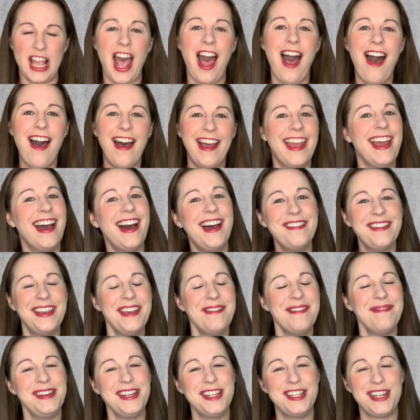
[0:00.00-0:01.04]
Hi, I'm
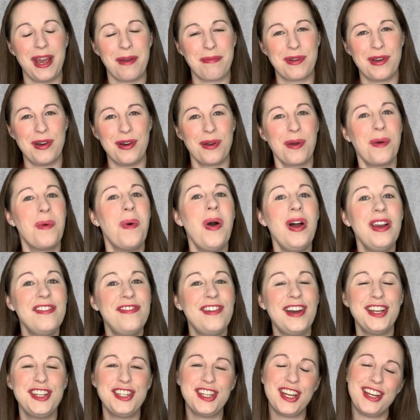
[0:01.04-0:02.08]
Kimberly Shapcott,
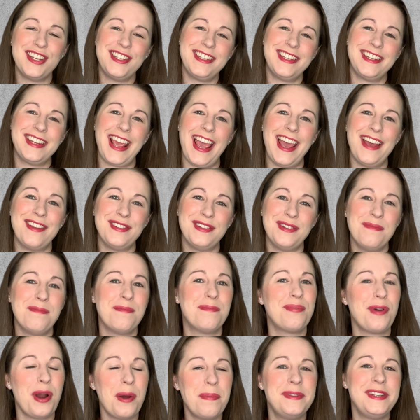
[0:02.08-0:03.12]
qualified chartered accountant,
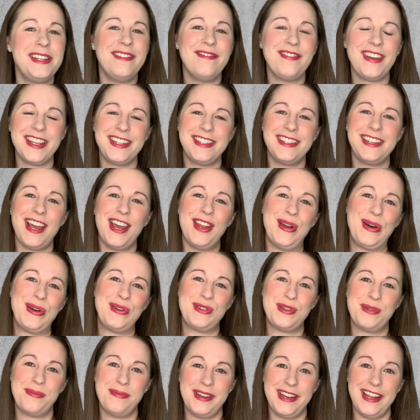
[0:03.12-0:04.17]
property investor and
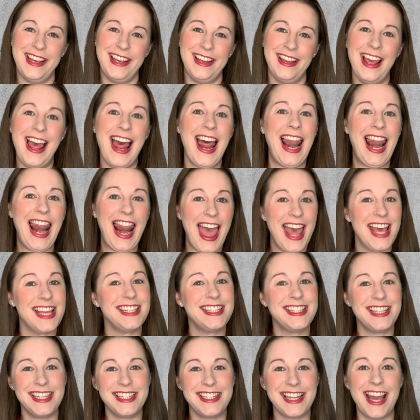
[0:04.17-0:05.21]
entrepreneur. Let's
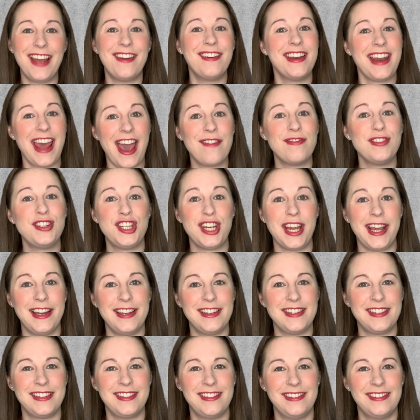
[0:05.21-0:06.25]
sit down and have a
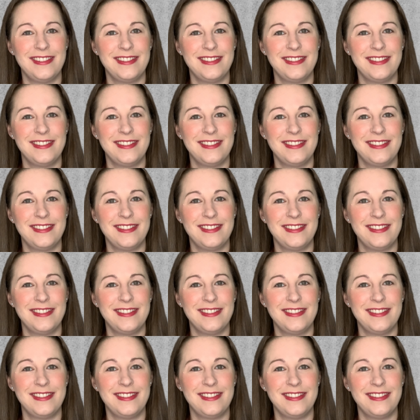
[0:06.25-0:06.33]
chat.